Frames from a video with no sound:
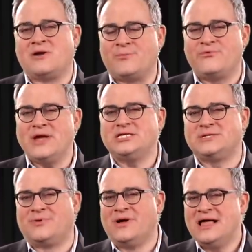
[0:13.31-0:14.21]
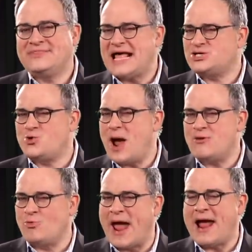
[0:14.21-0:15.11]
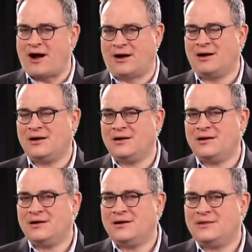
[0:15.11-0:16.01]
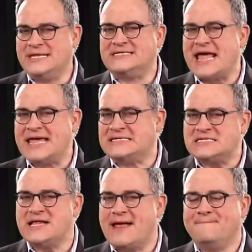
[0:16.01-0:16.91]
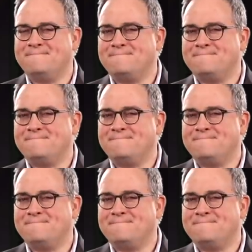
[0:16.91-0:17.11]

on principle. That's quite rare these days, isn't it?